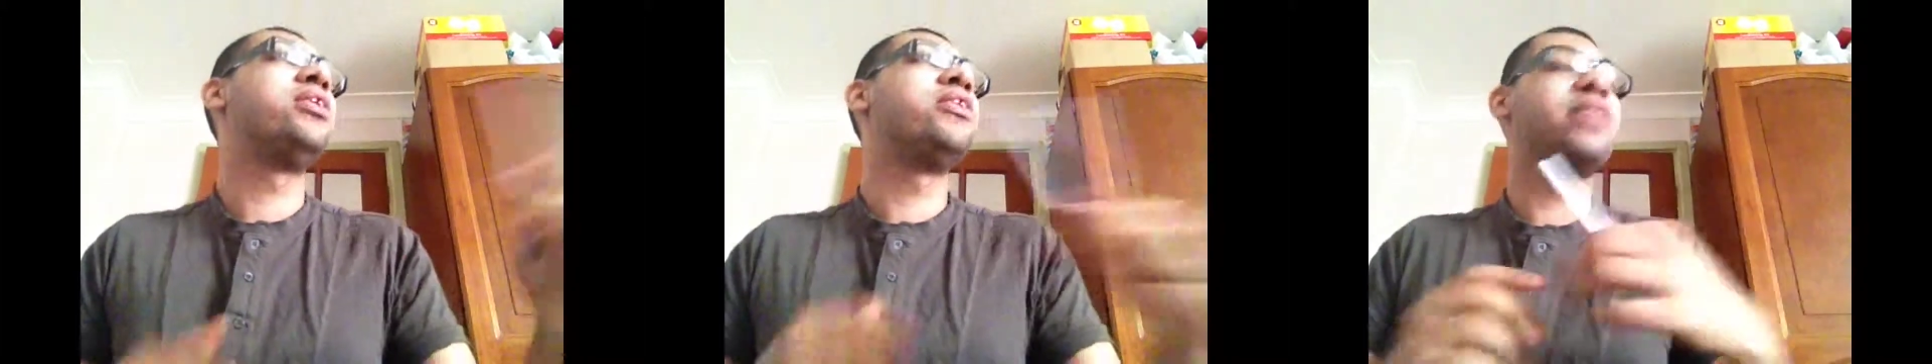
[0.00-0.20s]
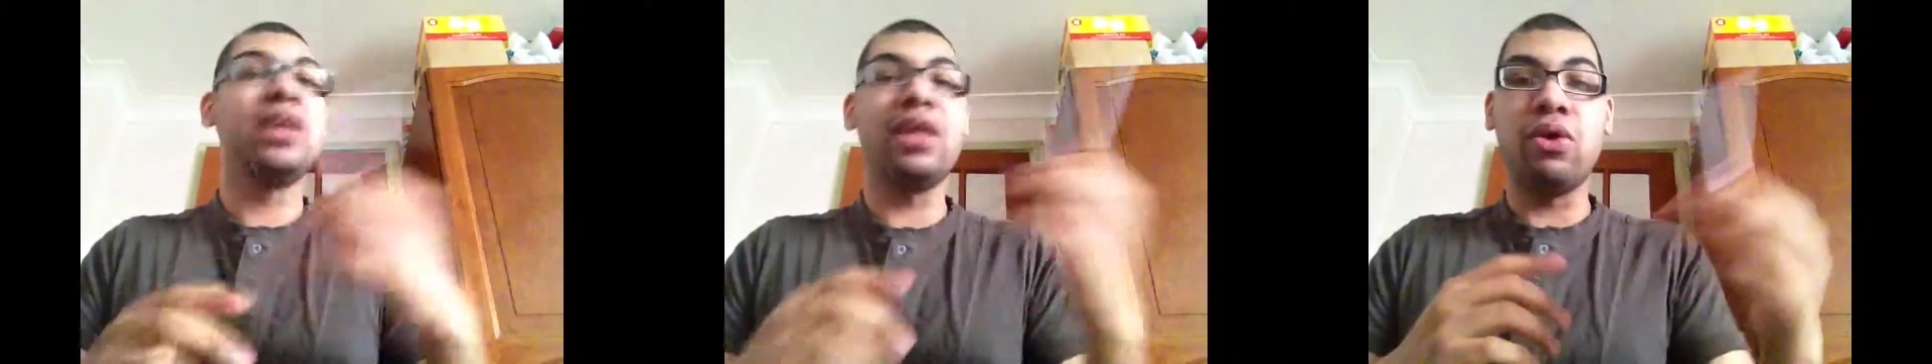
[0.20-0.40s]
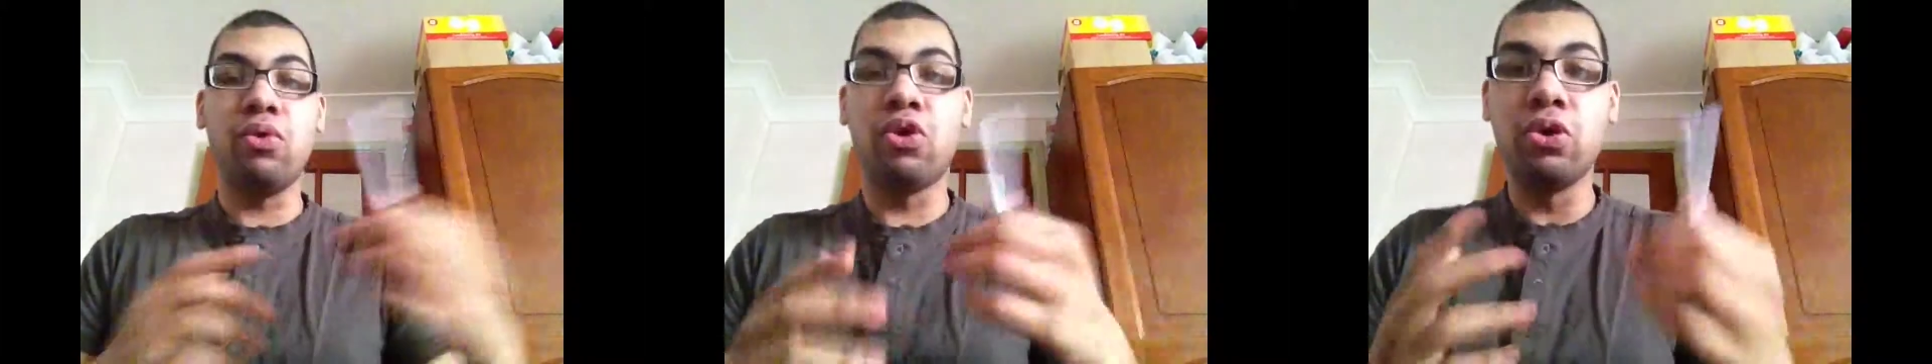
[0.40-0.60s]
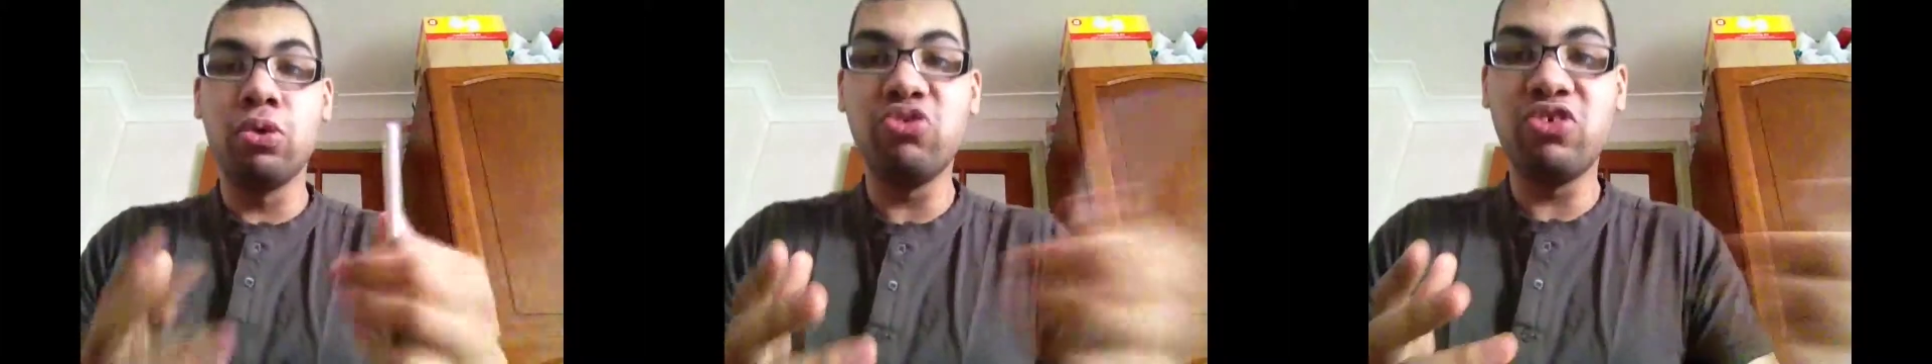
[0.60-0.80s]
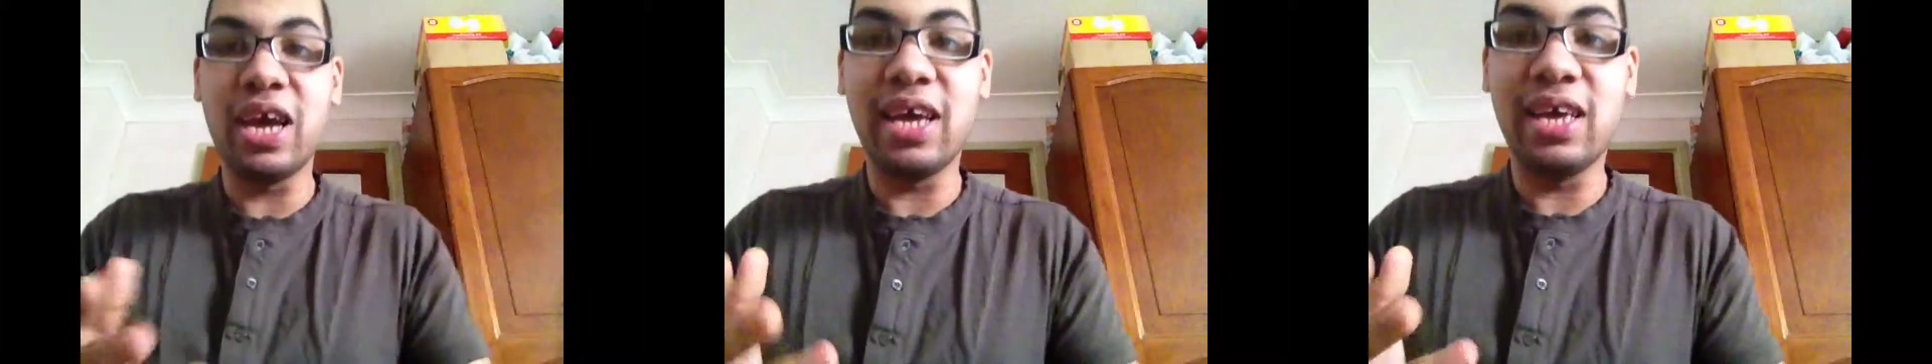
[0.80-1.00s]
little
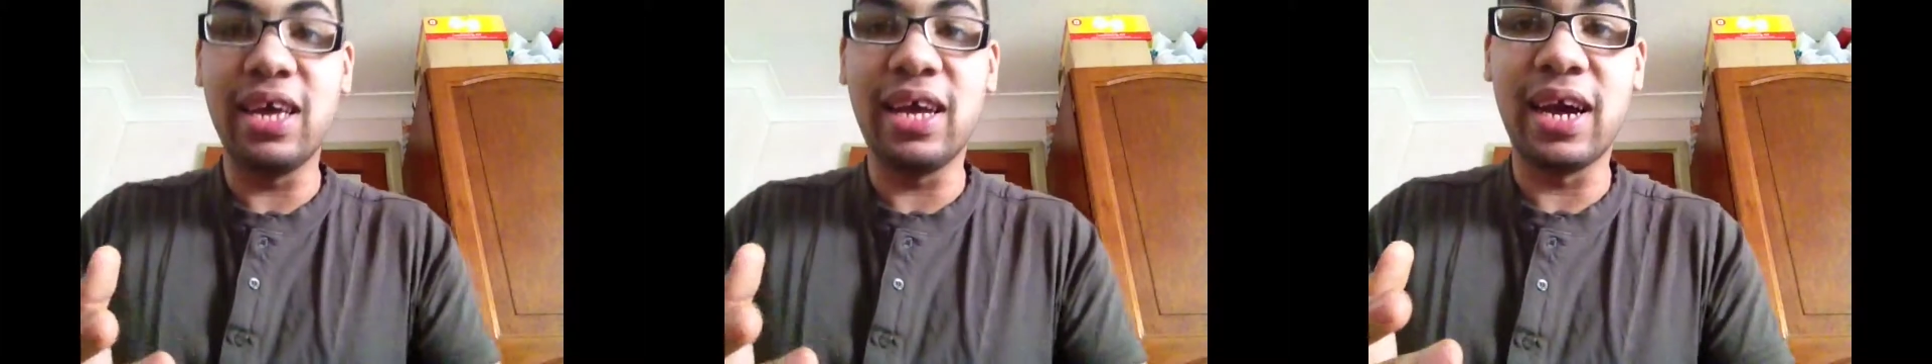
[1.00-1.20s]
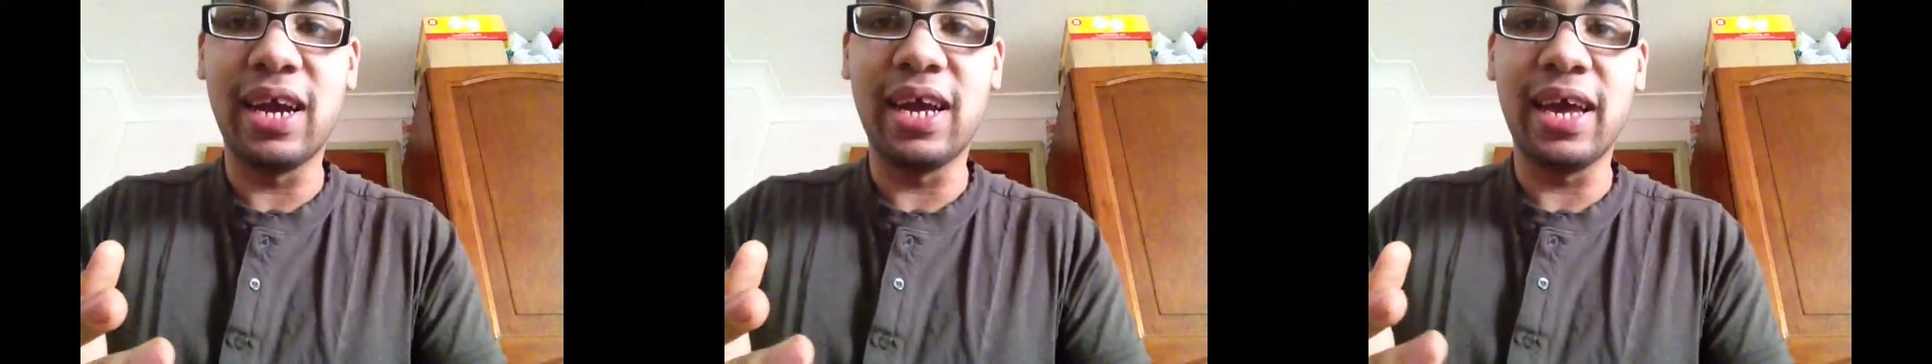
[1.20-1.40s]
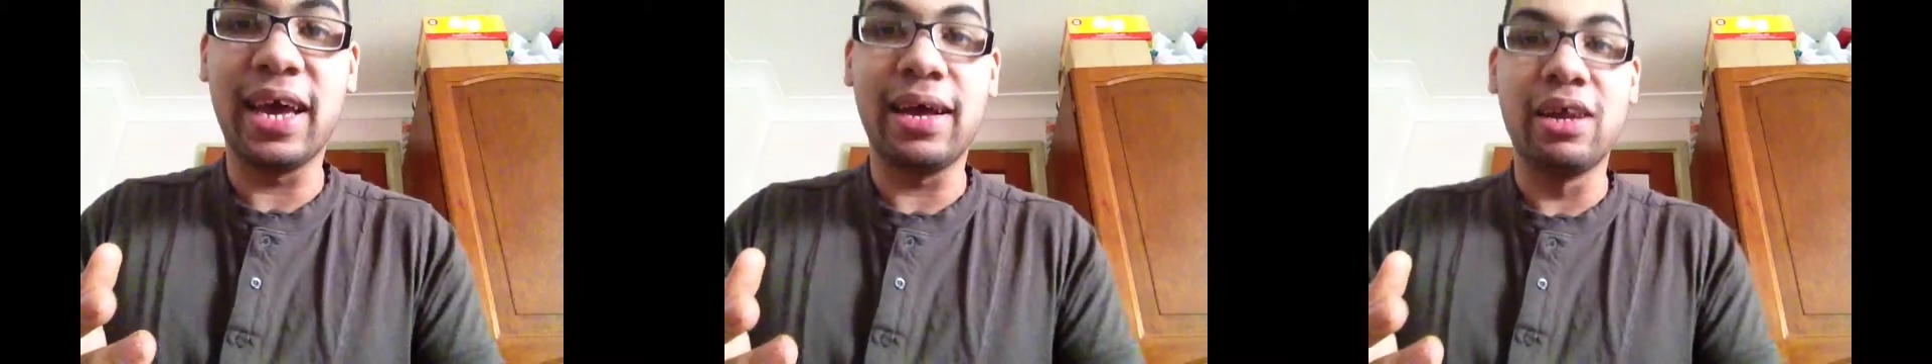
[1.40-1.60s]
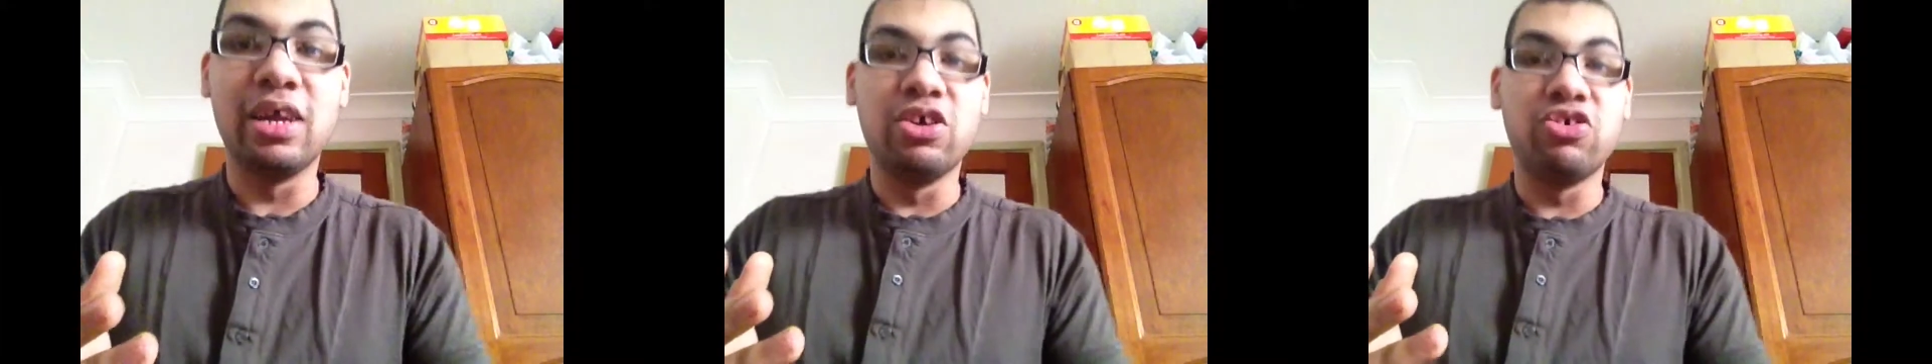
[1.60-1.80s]
goose egg you kind of get.